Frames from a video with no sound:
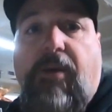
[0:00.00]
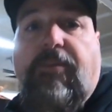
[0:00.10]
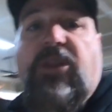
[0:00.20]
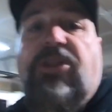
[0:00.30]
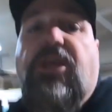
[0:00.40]

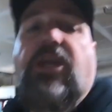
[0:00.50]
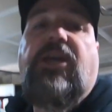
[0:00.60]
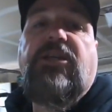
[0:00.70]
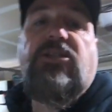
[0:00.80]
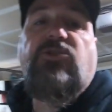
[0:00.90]
But the thing
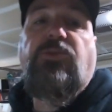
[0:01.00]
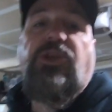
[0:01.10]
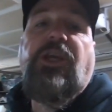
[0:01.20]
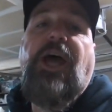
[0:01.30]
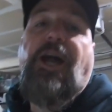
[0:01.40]
is, is when you
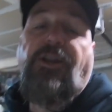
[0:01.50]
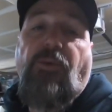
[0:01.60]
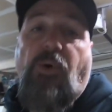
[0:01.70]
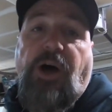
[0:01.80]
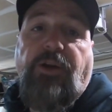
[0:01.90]
get out of the
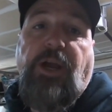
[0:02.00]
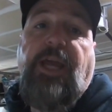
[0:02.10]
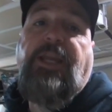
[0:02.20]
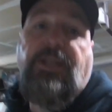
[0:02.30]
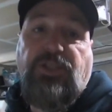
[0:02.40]
water
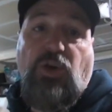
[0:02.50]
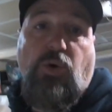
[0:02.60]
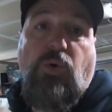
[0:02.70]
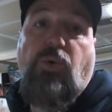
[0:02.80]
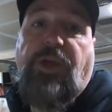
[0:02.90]
and it is
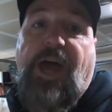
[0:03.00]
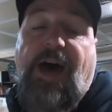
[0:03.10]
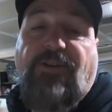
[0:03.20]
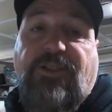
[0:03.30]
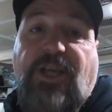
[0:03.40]
cold
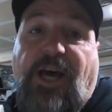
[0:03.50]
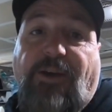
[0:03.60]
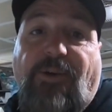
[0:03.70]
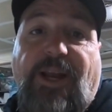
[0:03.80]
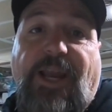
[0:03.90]

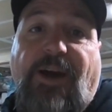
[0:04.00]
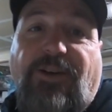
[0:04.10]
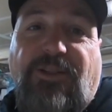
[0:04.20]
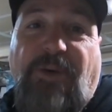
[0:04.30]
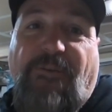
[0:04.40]
outside, right now
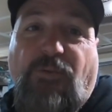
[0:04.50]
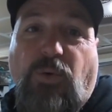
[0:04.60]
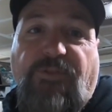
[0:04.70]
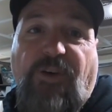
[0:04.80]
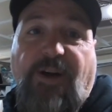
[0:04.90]
it's about
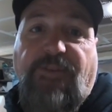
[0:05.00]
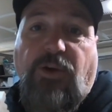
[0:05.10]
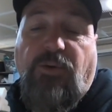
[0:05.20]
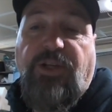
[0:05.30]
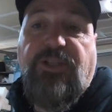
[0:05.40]
45
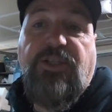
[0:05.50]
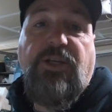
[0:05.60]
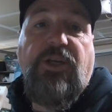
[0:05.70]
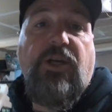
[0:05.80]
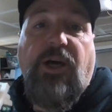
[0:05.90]
degrees.
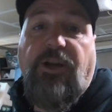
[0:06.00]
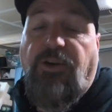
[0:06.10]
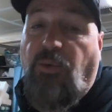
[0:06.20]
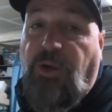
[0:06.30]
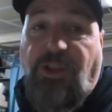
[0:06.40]
I don't
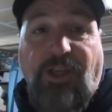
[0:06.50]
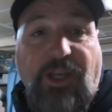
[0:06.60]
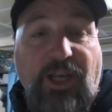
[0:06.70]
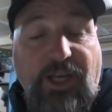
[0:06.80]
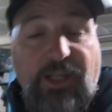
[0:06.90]
know what the
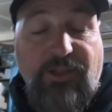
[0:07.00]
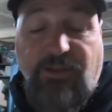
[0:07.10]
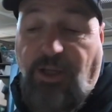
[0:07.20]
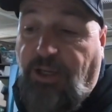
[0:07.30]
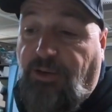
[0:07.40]

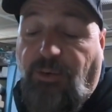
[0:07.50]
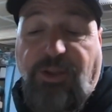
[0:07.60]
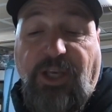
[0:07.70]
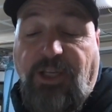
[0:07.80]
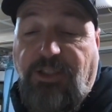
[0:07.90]
Canadian, I don't know
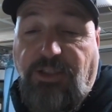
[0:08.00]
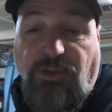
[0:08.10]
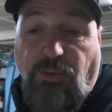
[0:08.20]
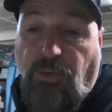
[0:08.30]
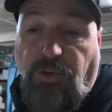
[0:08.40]
what that is in
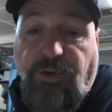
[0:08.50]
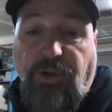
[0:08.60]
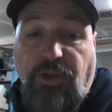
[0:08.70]
your world.